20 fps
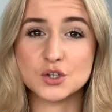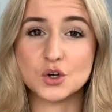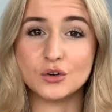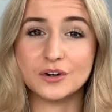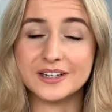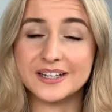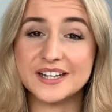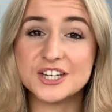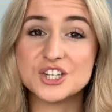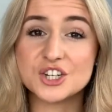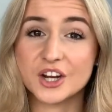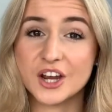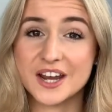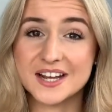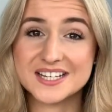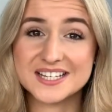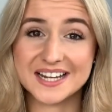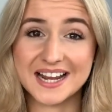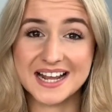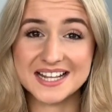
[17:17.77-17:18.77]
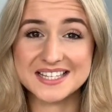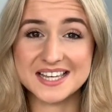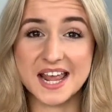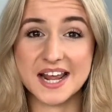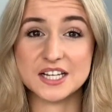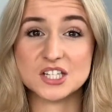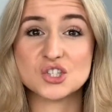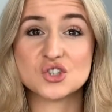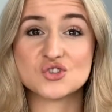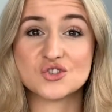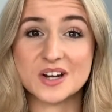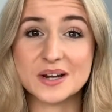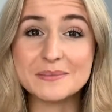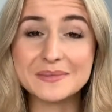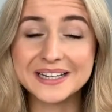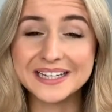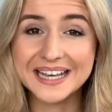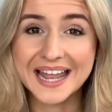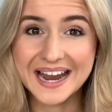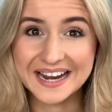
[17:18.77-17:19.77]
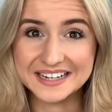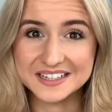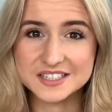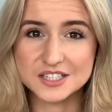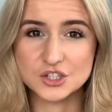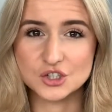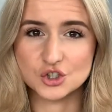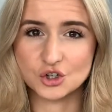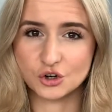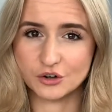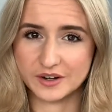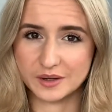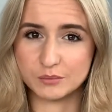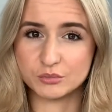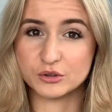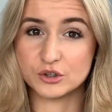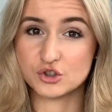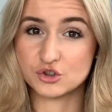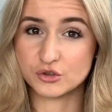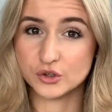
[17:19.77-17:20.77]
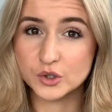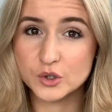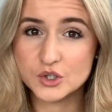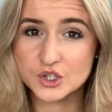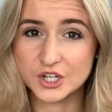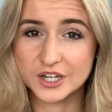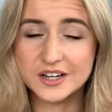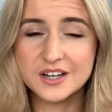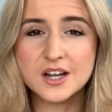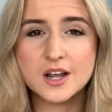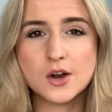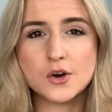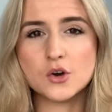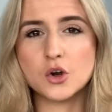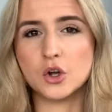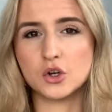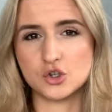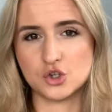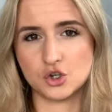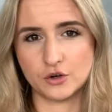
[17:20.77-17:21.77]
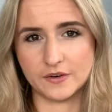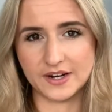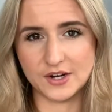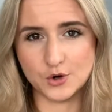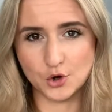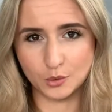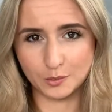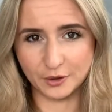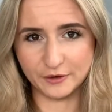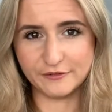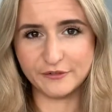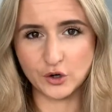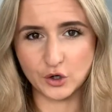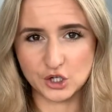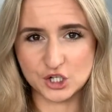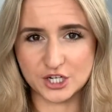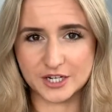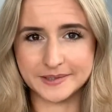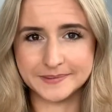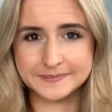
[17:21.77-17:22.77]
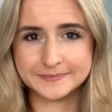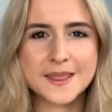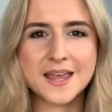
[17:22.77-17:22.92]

or at least you're going to get it extremely late and during protrusion, not during normal function.